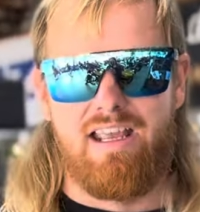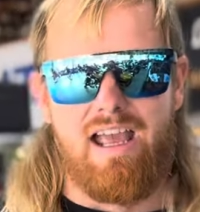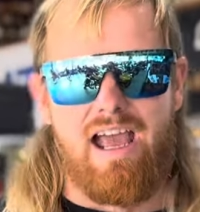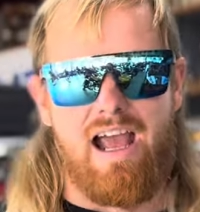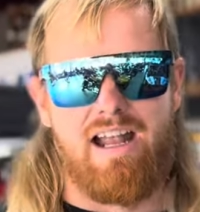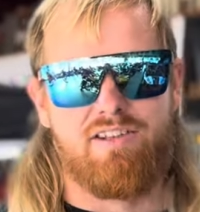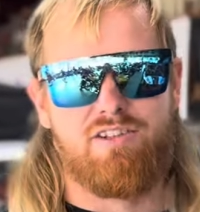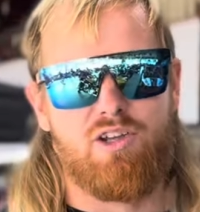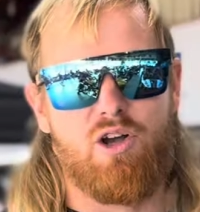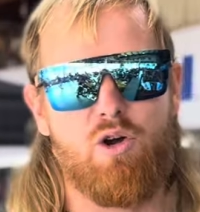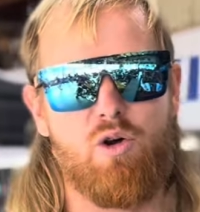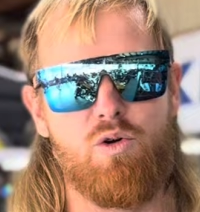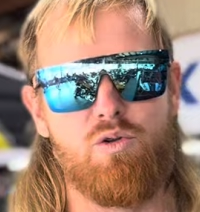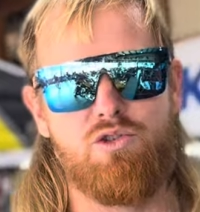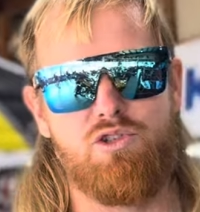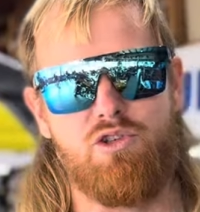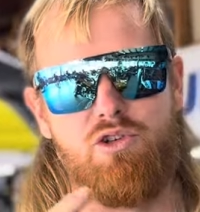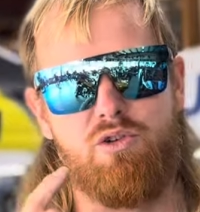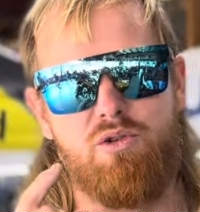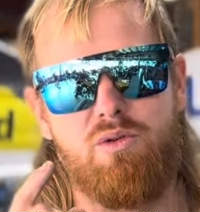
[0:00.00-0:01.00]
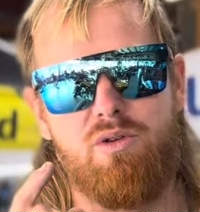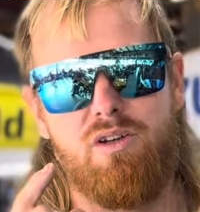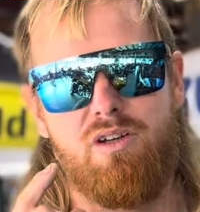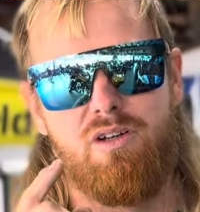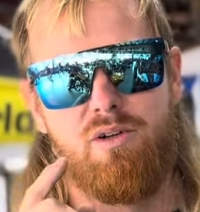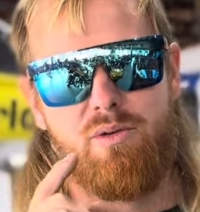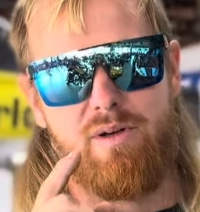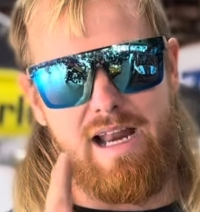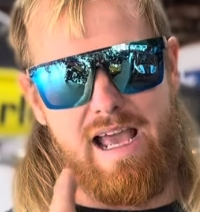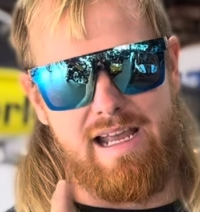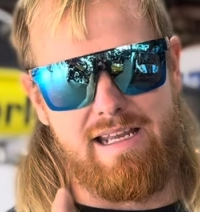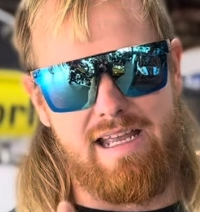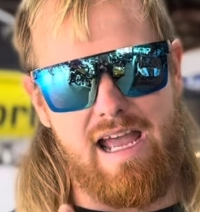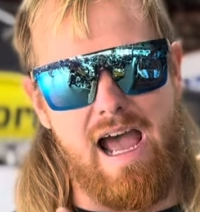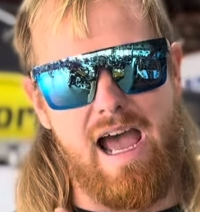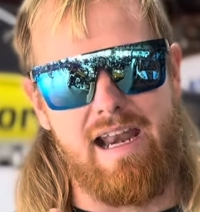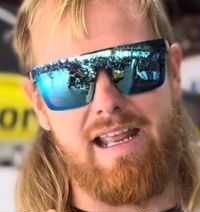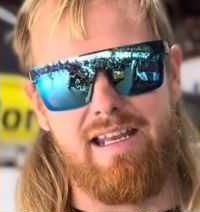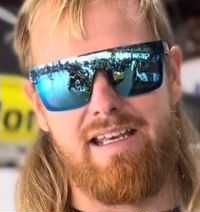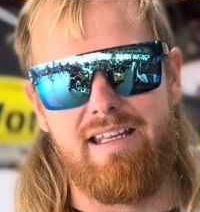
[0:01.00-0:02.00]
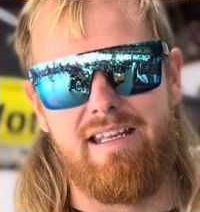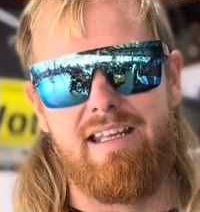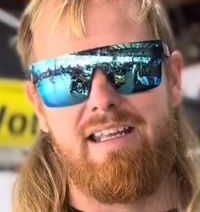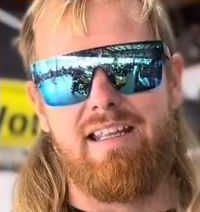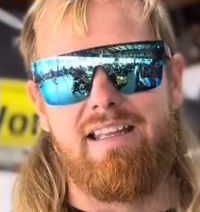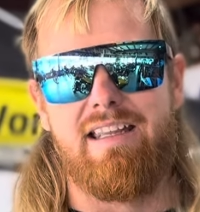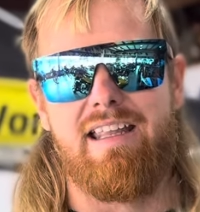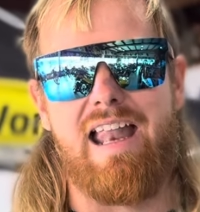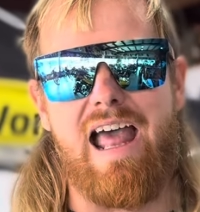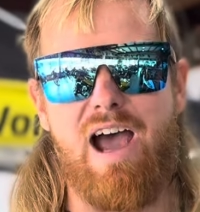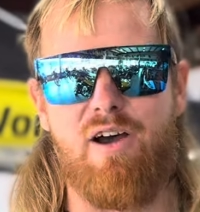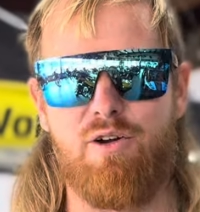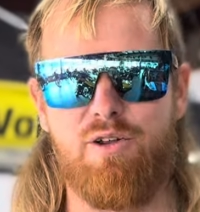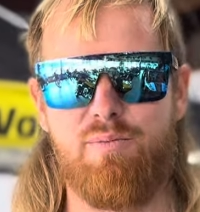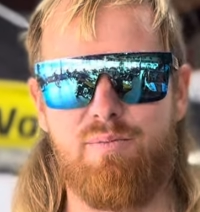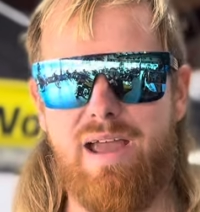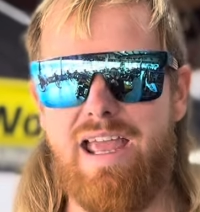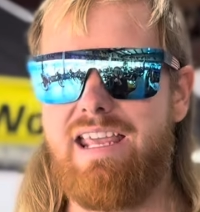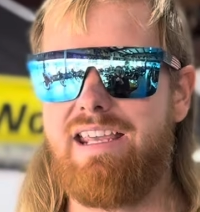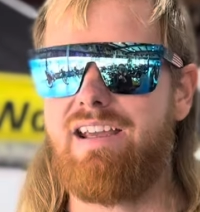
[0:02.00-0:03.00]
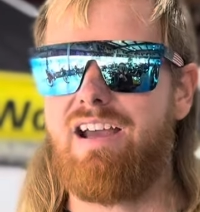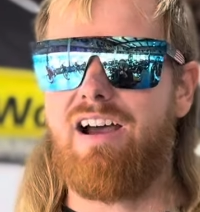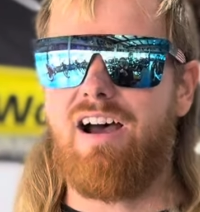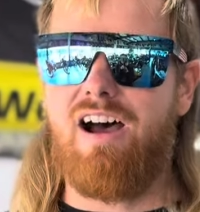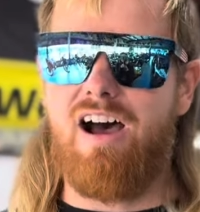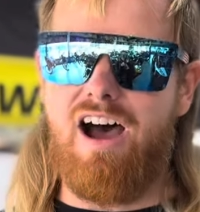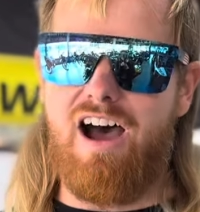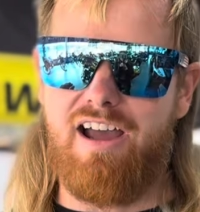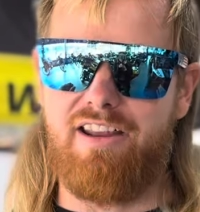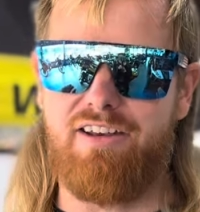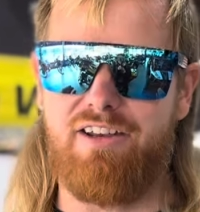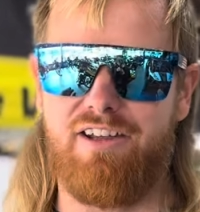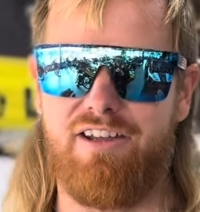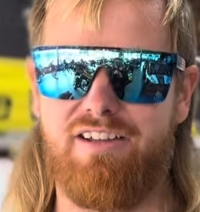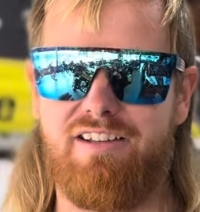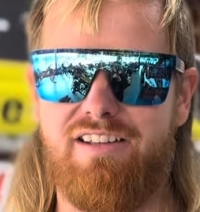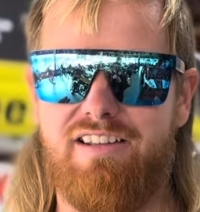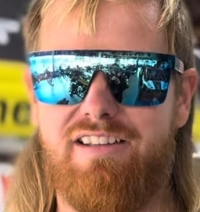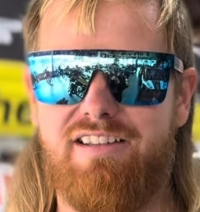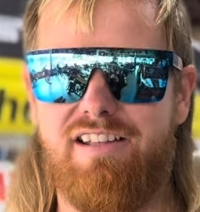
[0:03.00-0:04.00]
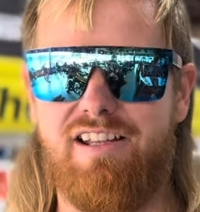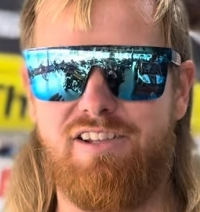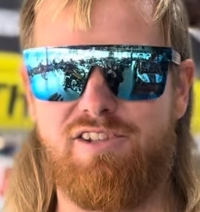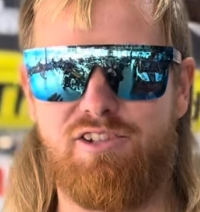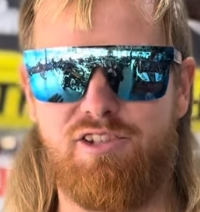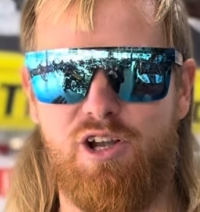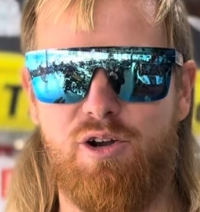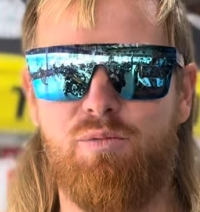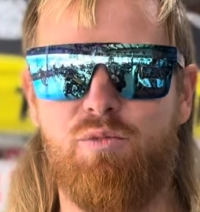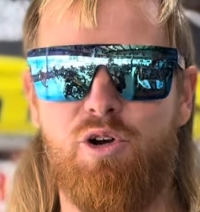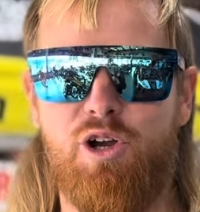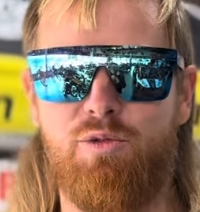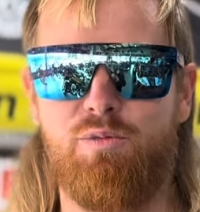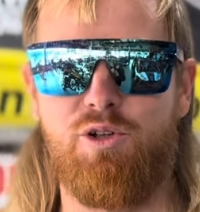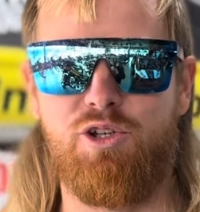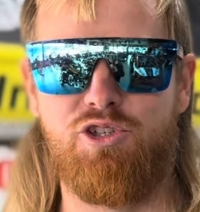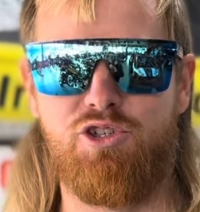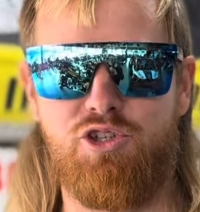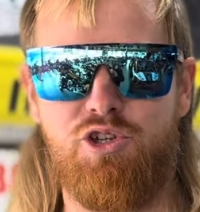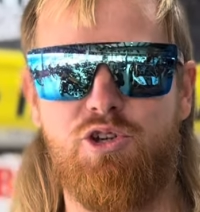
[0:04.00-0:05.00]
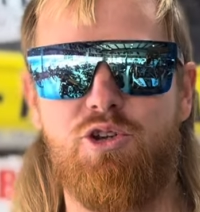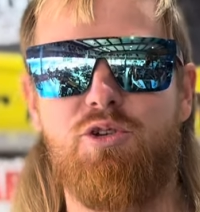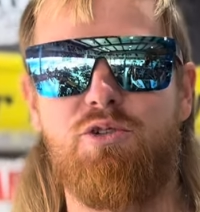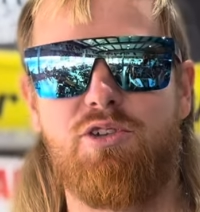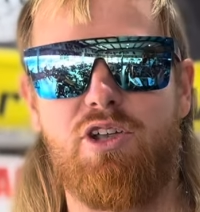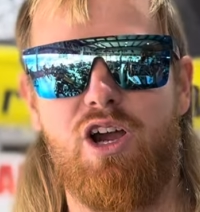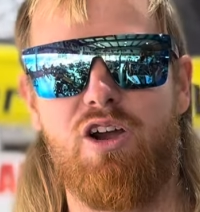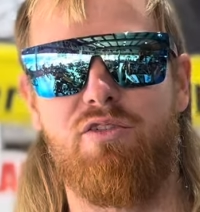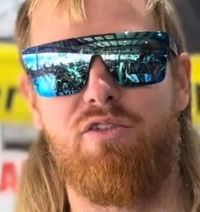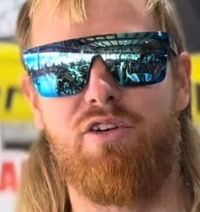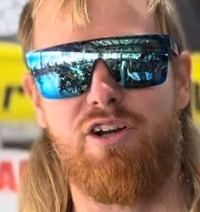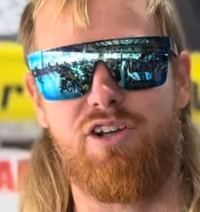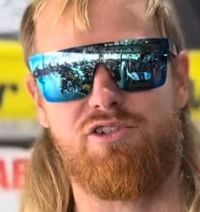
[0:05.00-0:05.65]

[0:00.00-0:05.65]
I told you when I got it that I would make a Honda that someone would choose over a